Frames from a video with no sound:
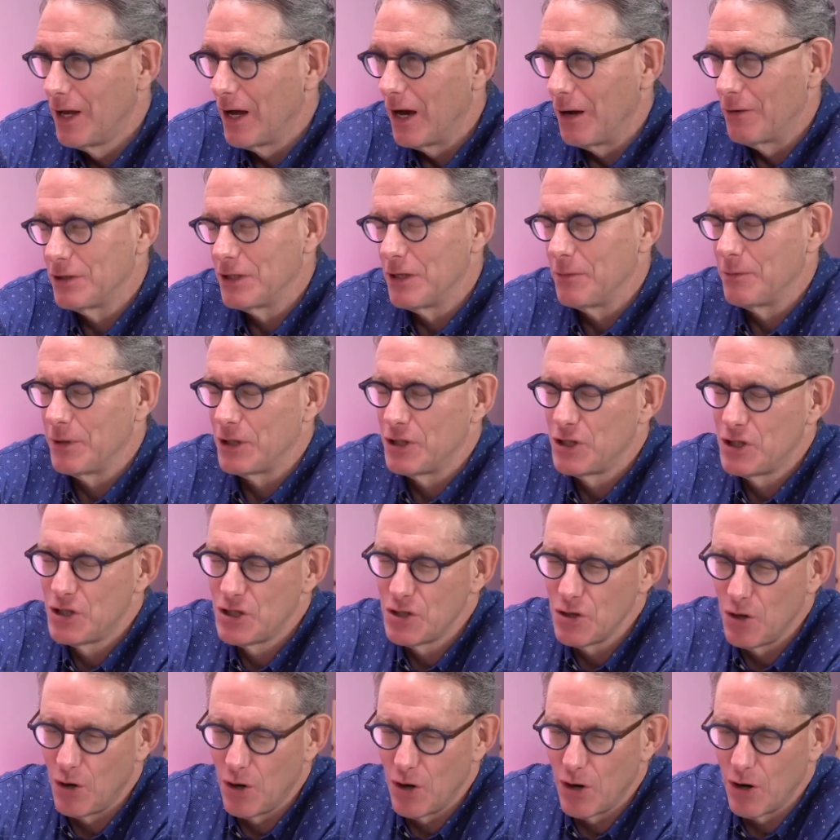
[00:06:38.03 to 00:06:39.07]
I was
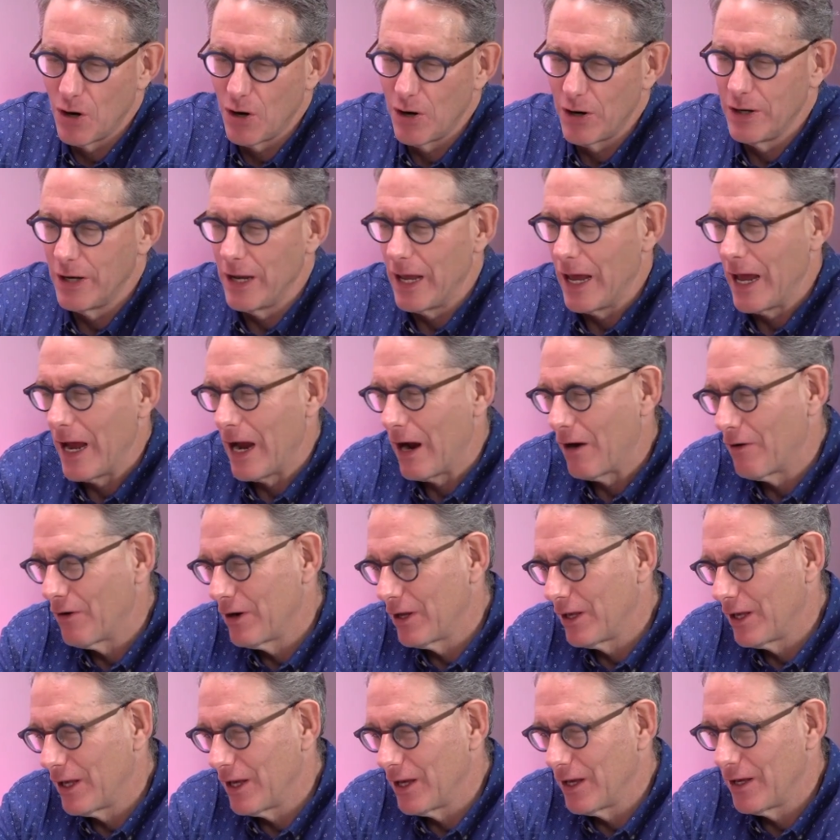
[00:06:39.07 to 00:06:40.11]
immature and
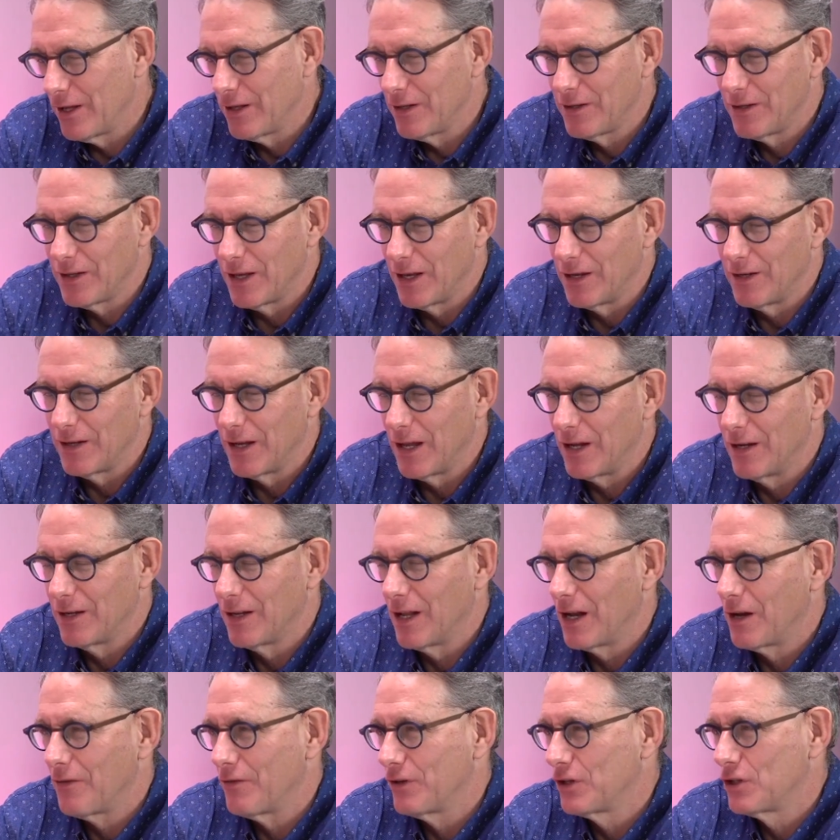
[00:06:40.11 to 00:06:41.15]
arrogant and
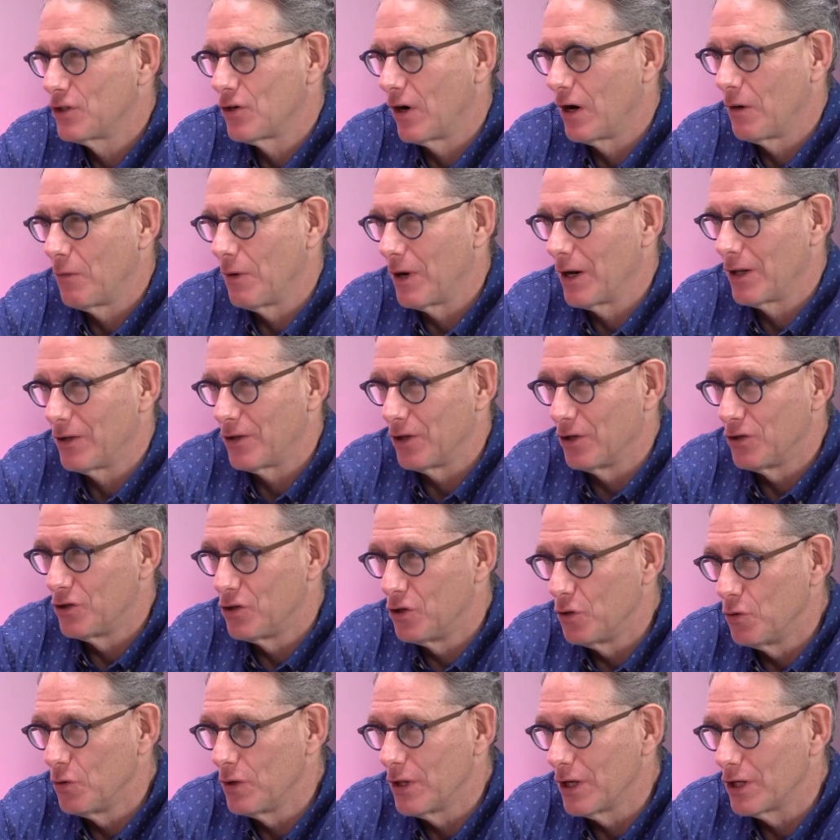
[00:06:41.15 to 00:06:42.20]
not even sure I wanted to
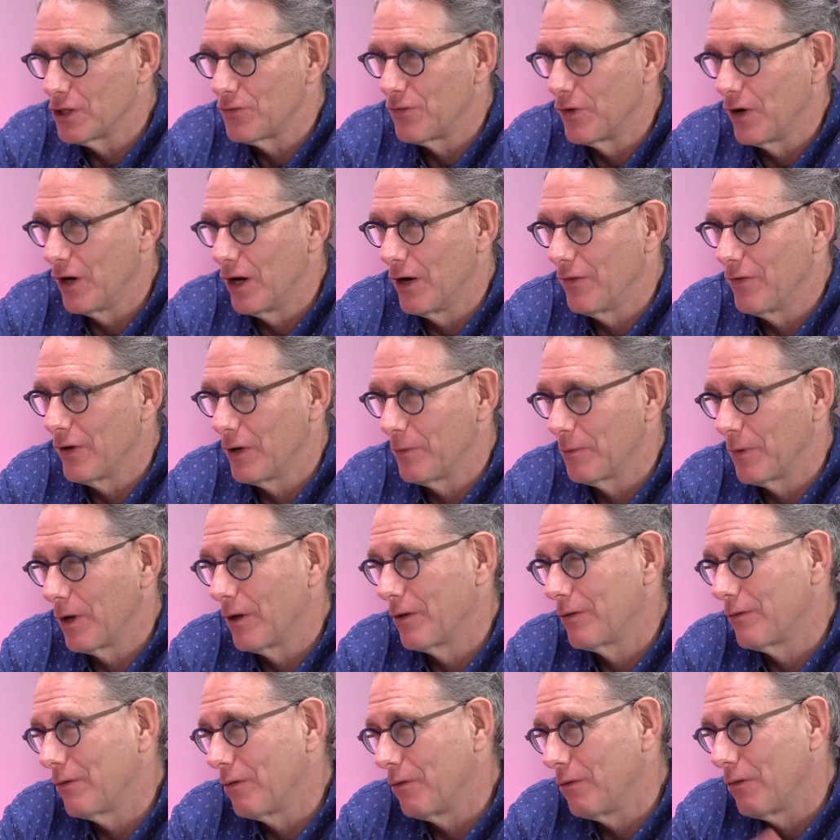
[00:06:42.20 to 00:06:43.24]
do this for a living,
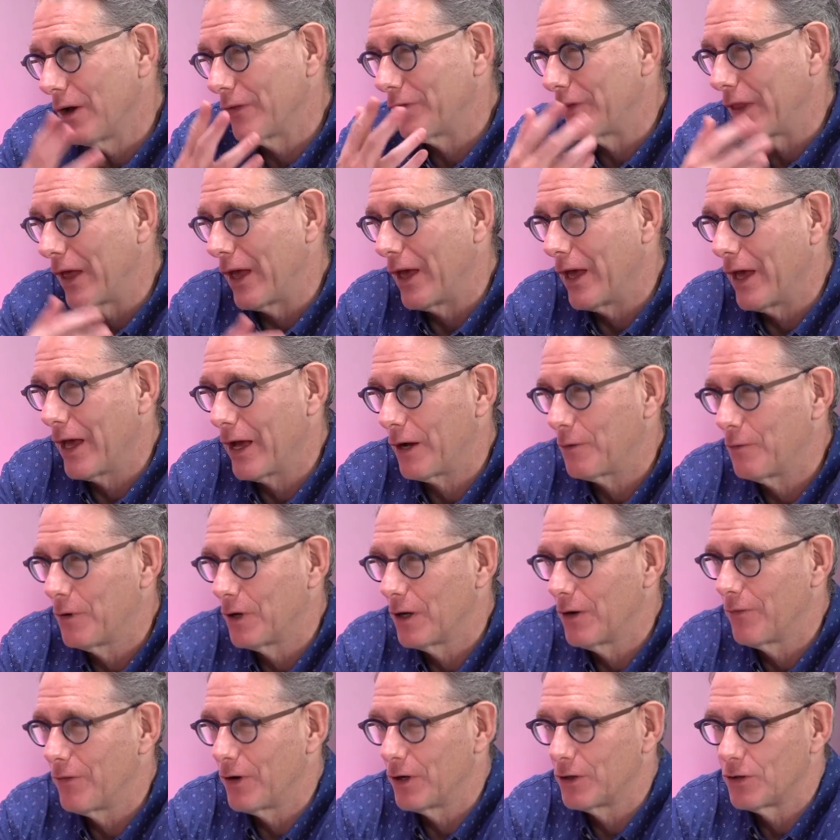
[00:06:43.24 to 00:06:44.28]
but what the heck, we'll
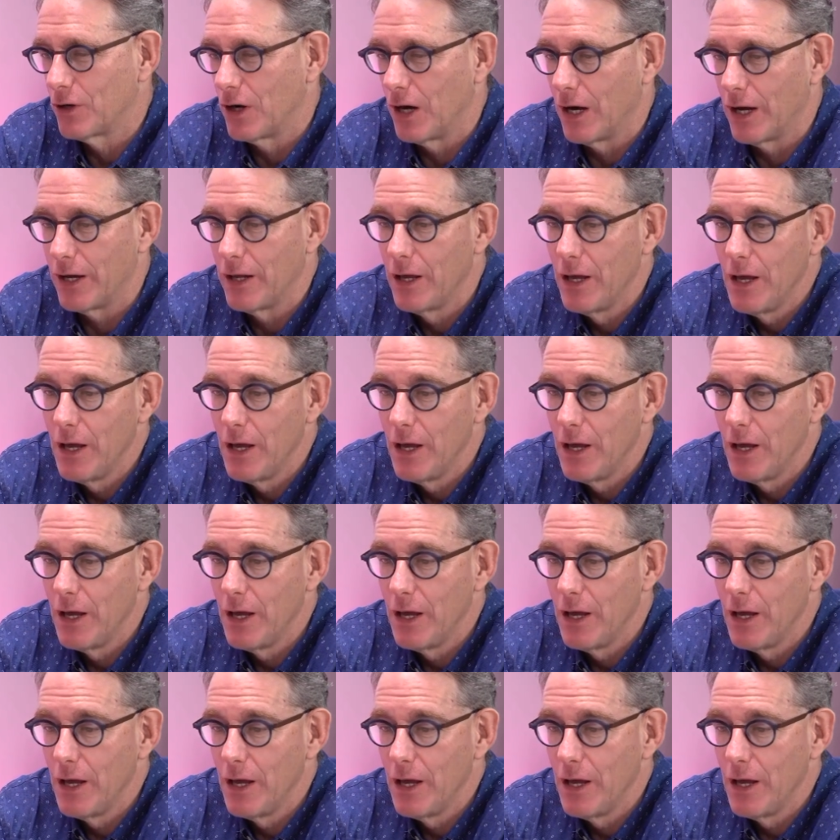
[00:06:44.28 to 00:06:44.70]
give it a try.